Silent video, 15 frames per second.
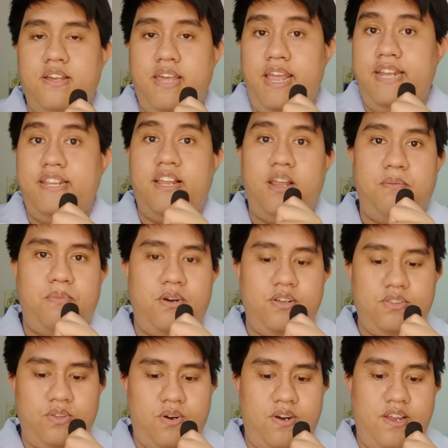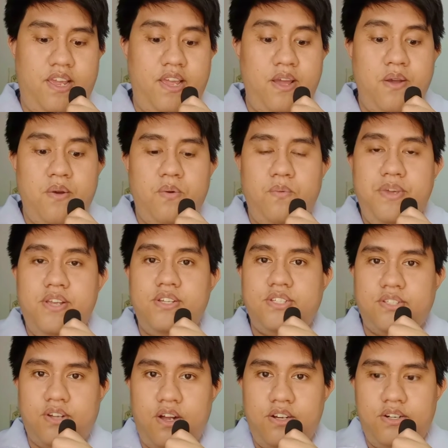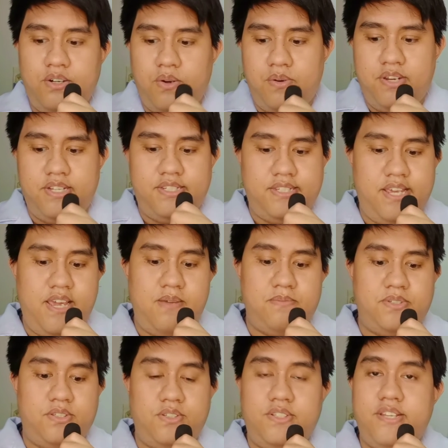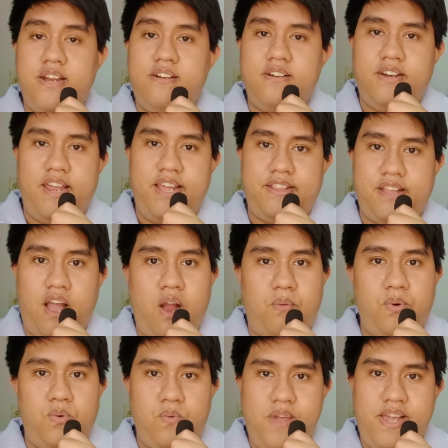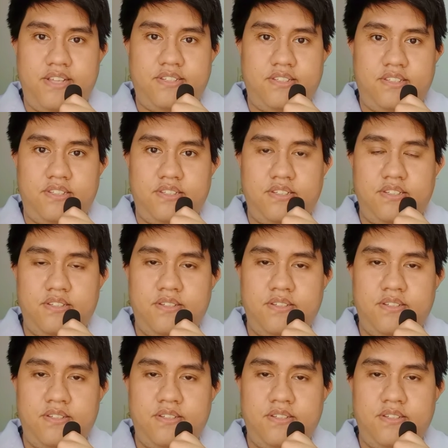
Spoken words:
In the laboratory, we use color-coding schemes to segregate our wastes.